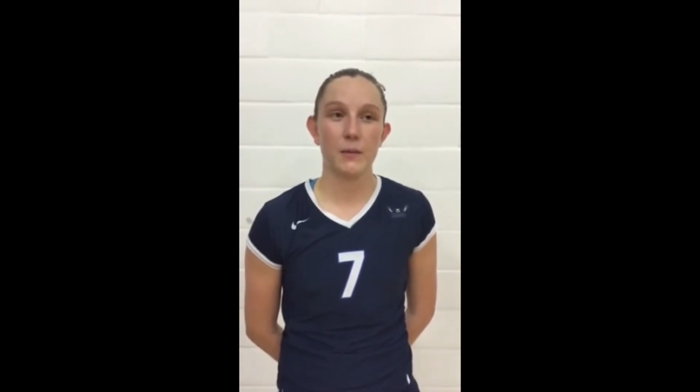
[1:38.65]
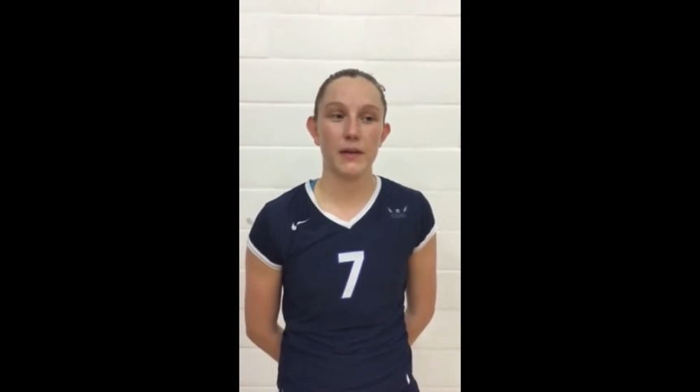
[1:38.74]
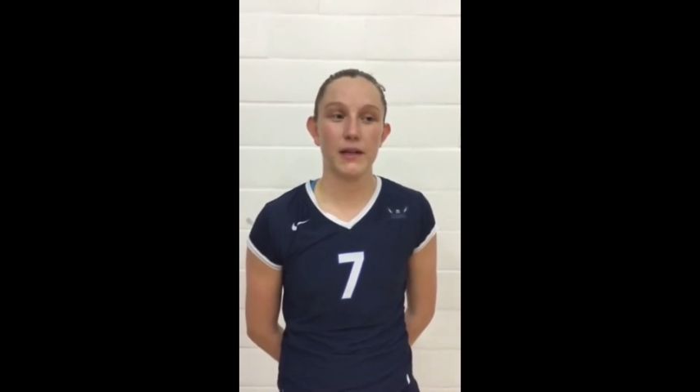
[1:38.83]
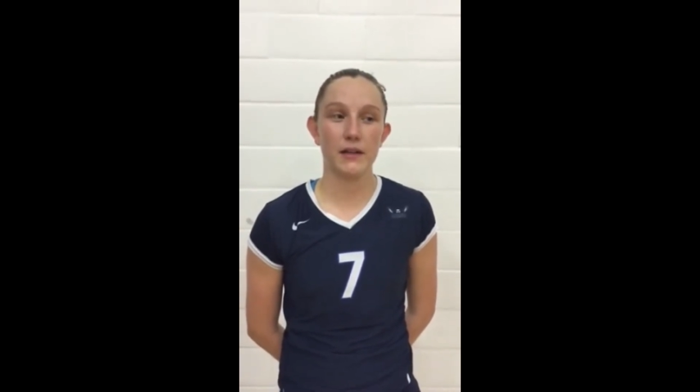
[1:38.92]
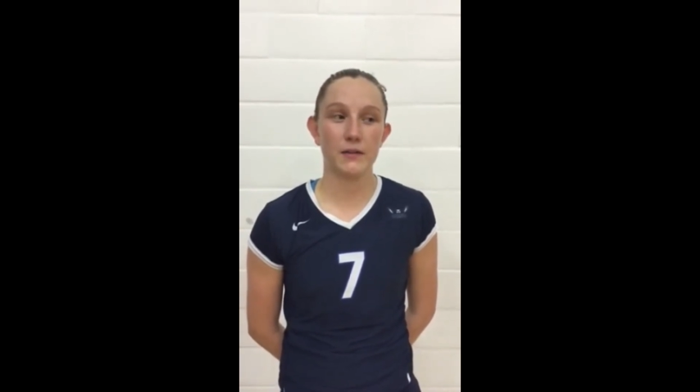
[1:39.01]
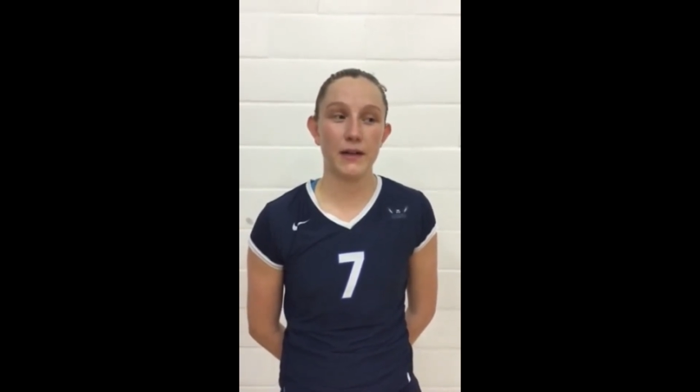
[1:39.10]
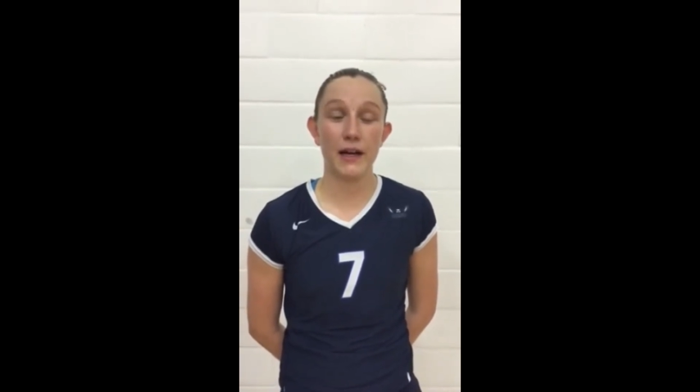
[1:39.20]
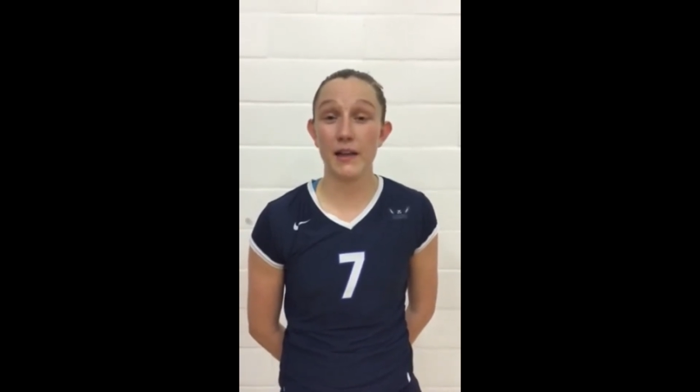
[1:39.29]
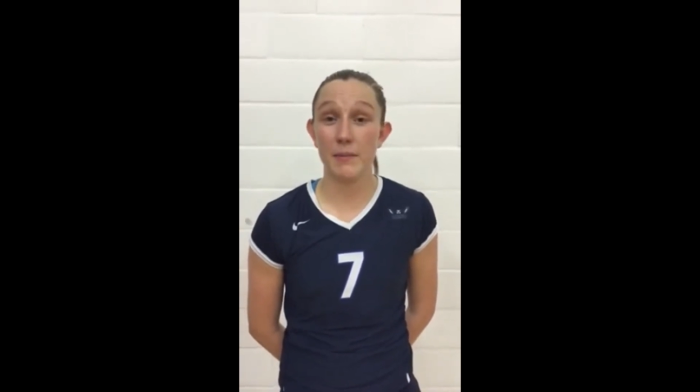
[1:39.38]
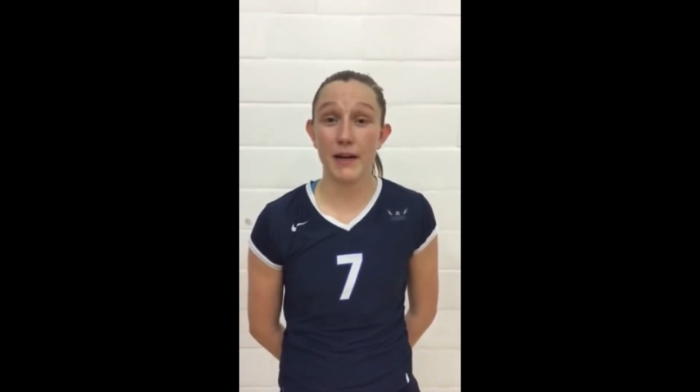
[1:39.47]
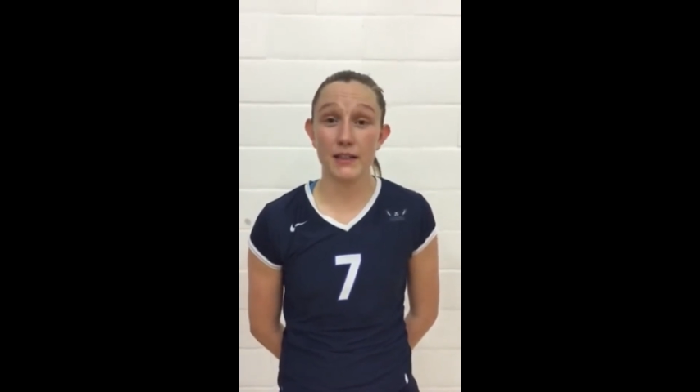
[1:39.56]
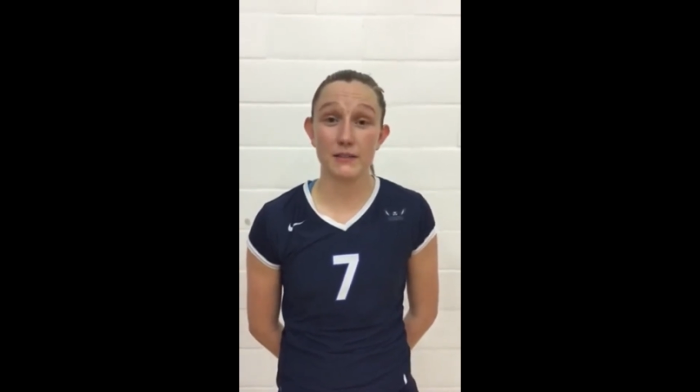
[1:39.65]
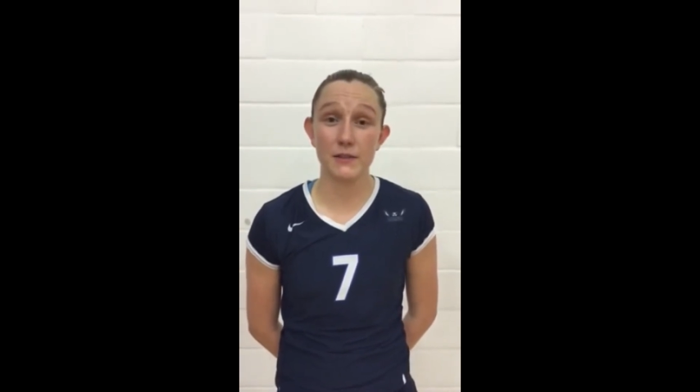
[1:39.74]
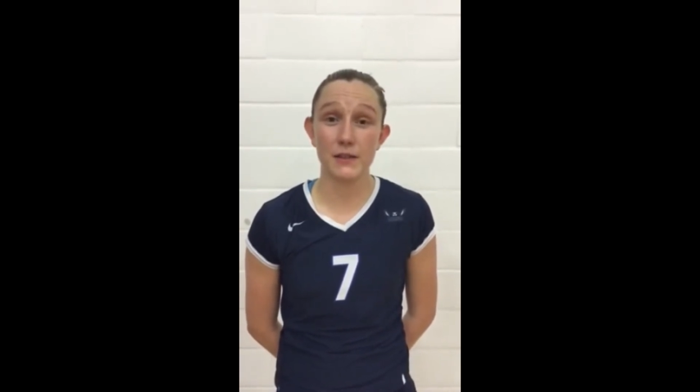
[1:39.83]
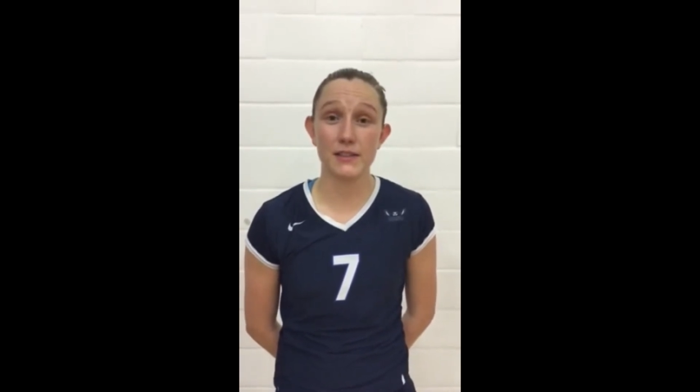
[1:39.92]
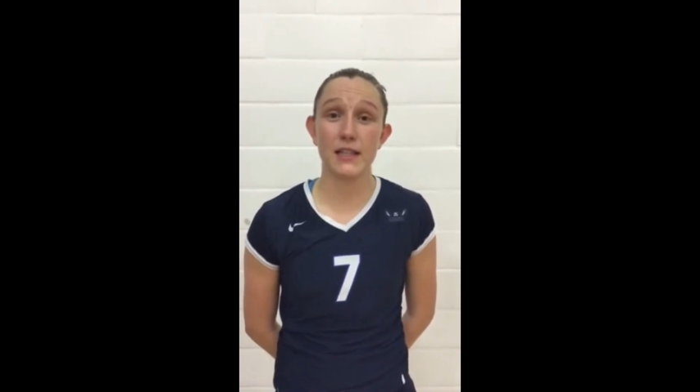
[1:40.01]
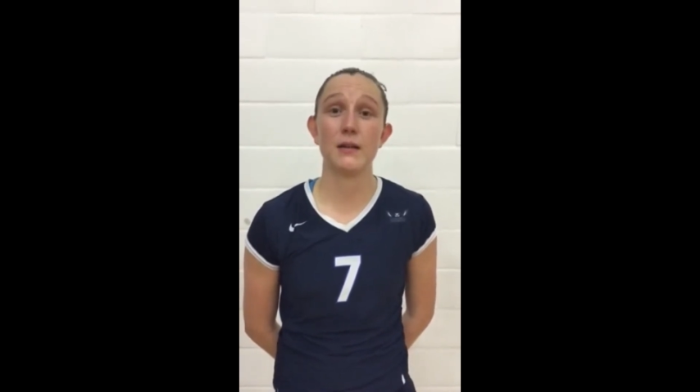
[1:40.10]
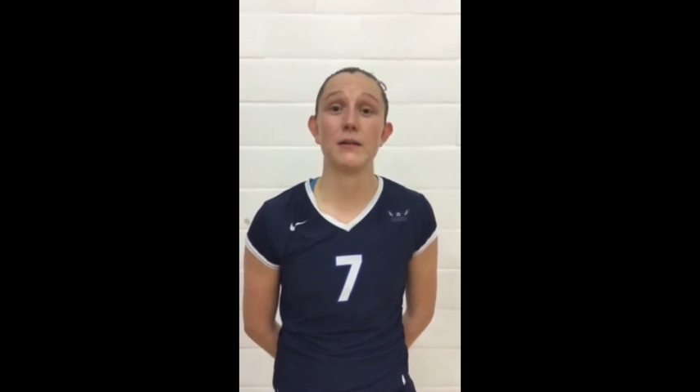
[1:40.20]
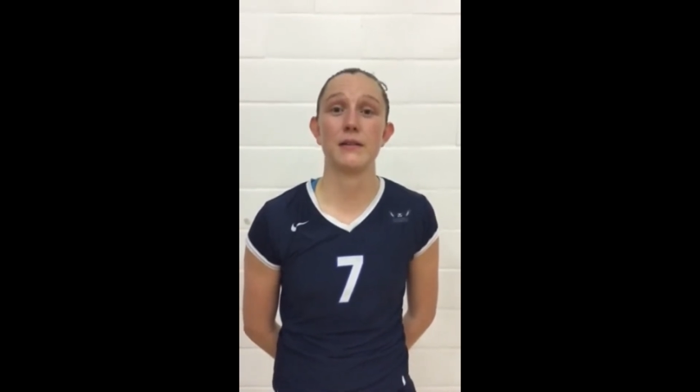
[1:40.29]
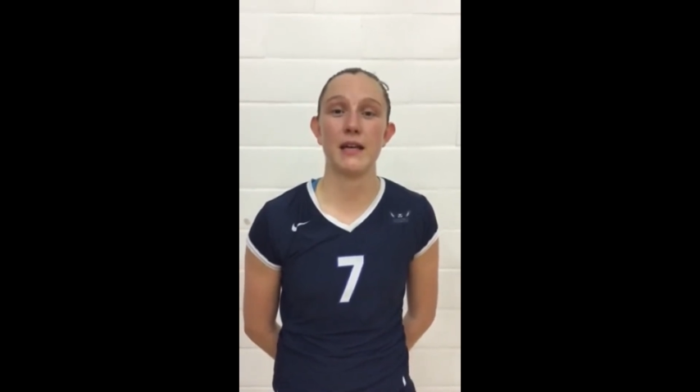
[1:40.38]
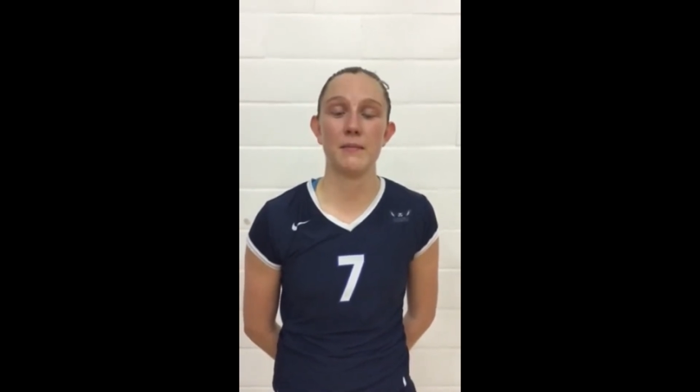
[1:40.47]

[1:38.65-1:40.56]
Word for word: we rallied back the fourth set,